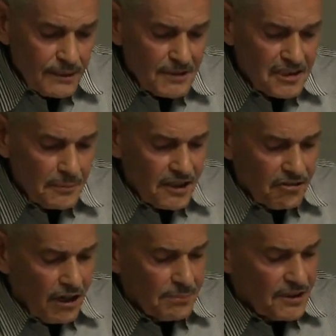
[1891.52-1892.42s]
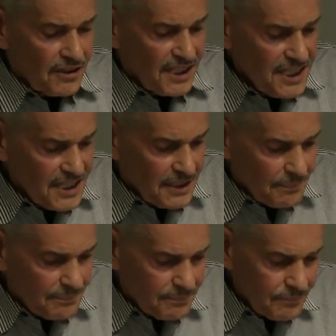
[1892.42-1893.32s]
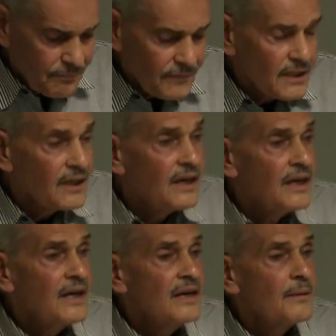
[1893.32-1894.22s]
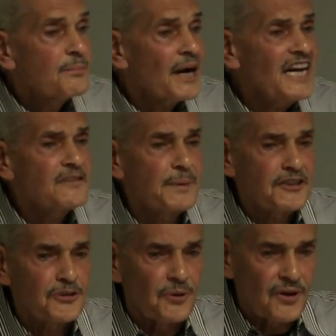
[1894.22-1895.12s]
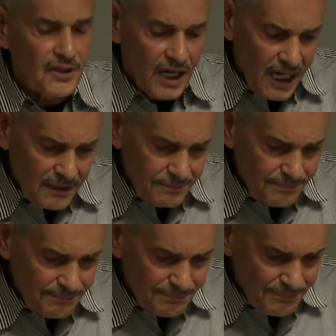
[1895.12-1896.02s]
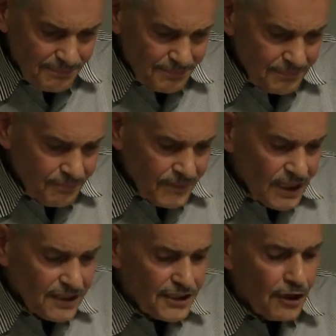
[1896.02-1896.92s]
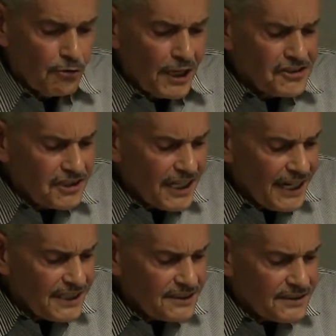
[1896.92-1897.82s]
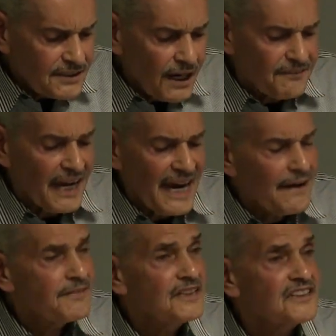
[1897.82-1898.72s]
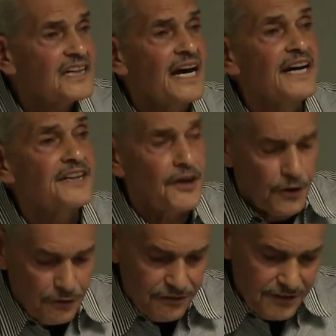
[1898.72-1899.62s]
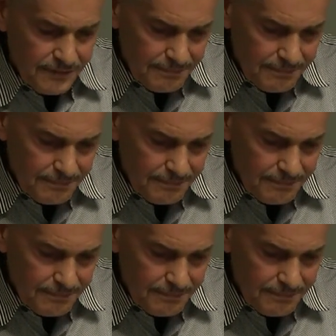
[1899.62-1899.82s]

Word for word: Bismillah Rahman Rahim. Praise be to Allah, the originator of the heavens and the earth,